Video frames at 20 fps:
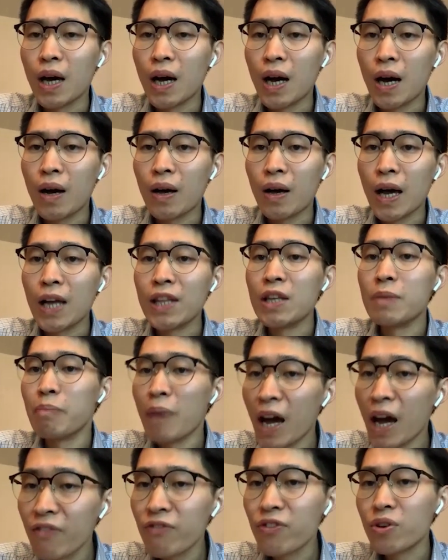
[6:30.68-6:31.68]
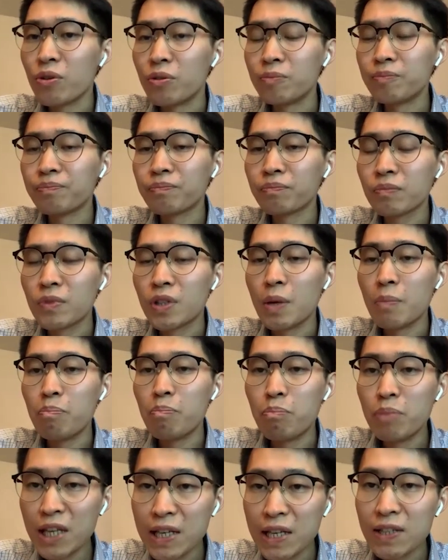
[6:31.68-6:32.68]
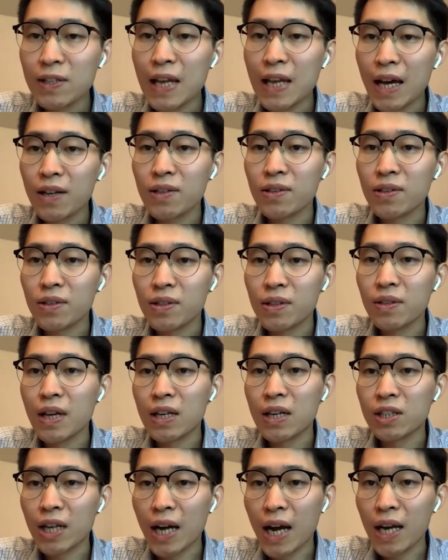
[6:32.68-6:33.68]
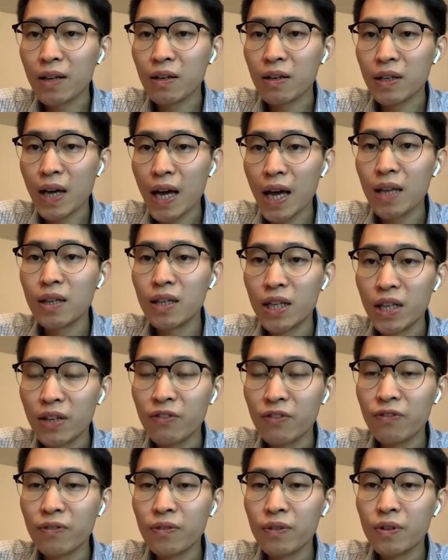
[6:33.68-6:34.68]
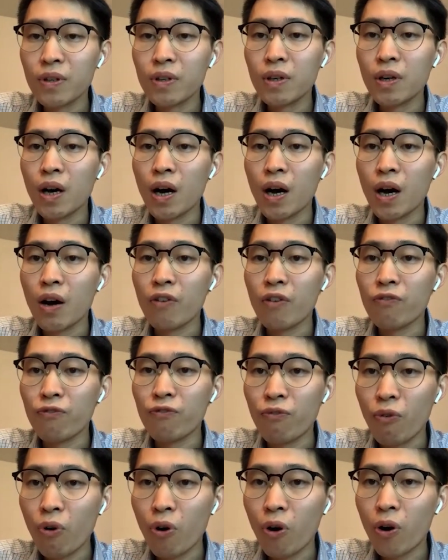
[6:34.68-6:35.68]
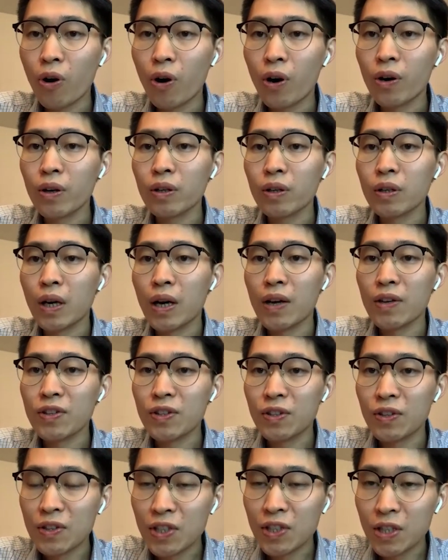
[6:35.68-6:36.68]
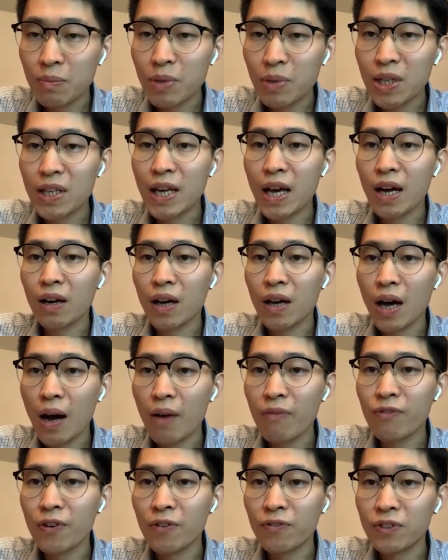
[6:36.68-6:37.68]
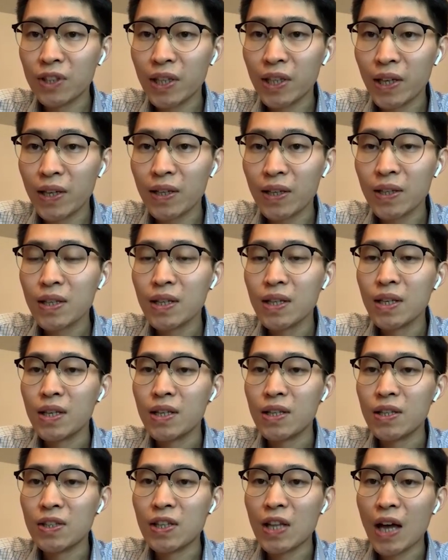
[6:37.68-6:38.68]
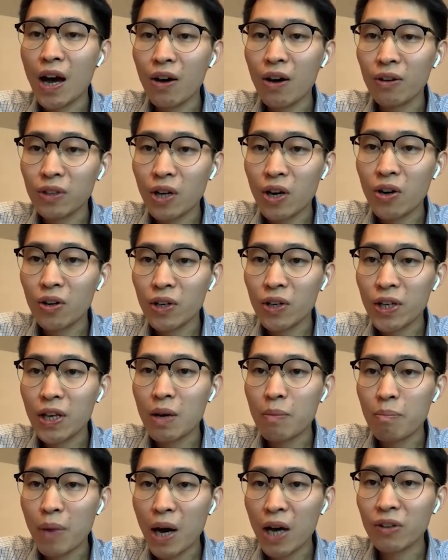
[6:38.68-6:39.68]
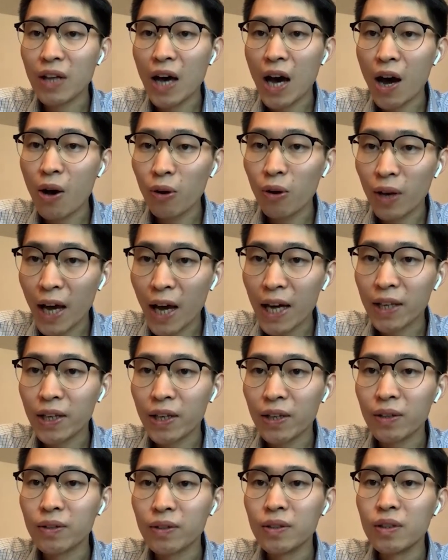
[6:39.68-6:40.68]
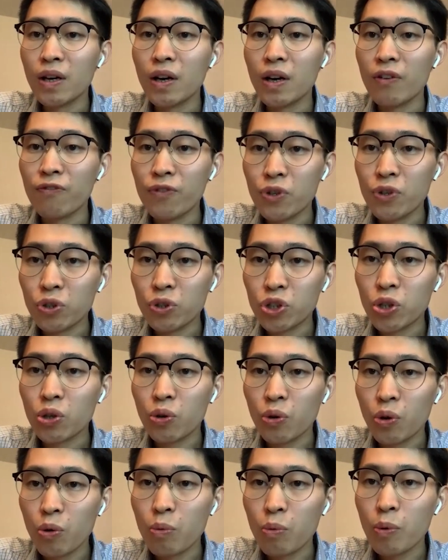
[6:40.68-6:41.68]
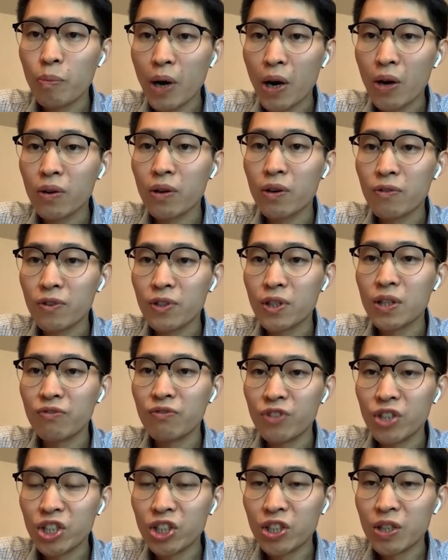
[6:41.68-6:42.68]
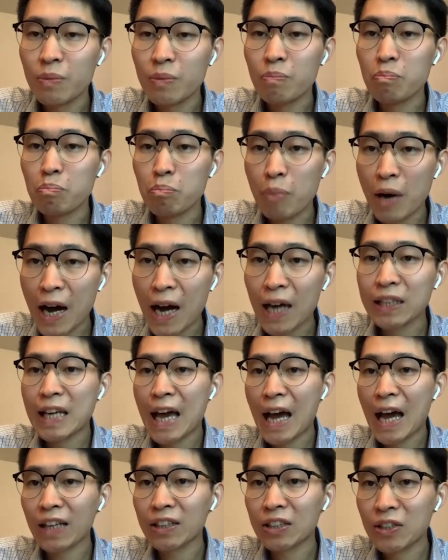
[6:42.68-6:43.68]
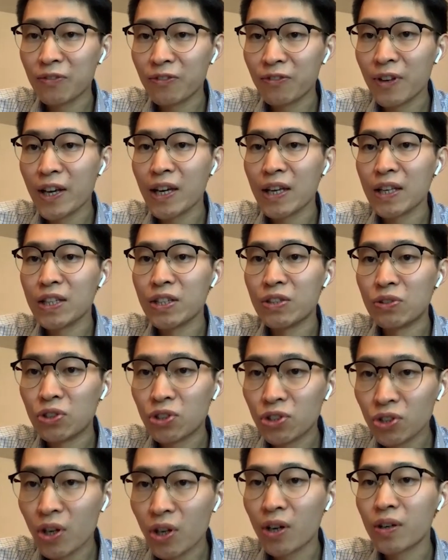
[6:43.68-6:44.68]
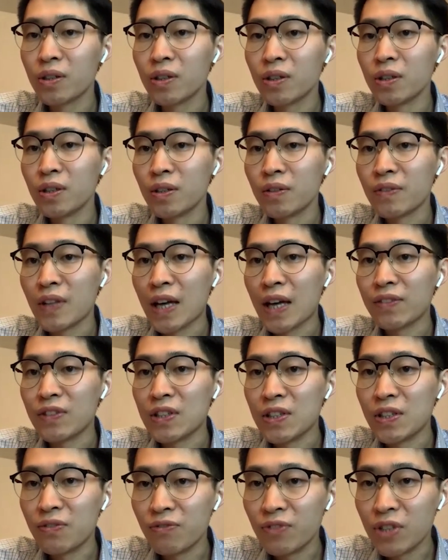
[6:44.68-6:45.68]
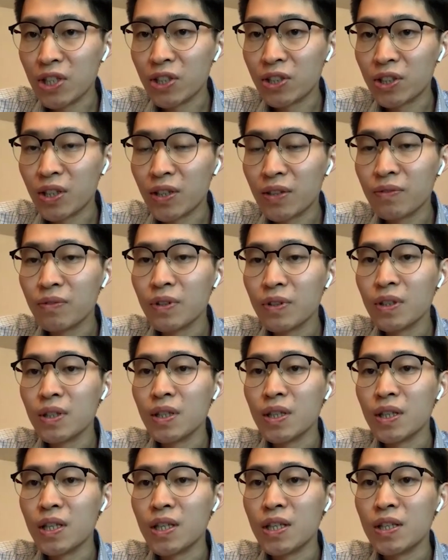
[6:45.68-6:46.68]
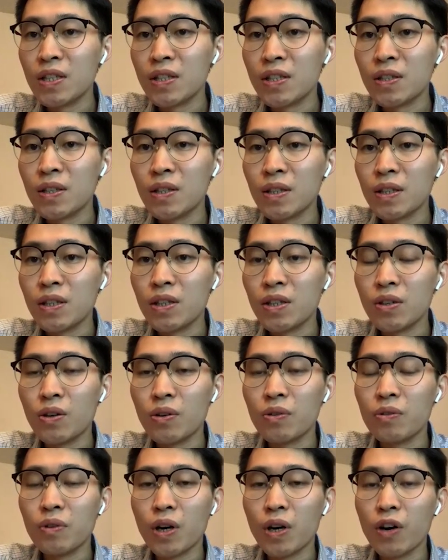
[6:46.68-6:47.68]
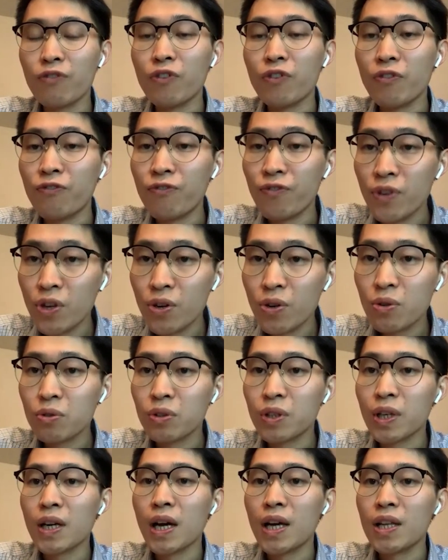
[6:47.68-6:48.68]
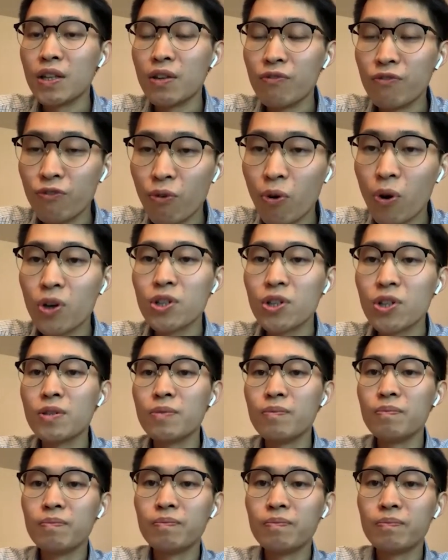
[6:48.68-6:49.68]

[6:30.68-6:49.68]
Uh, and in my view, the biggest legacy that China can leave uh, for uh, the CBD and COP15 is not only about outlining a future global biodiversity vision, but actively ensure that this vision is you know uh, fulfilled and enforced.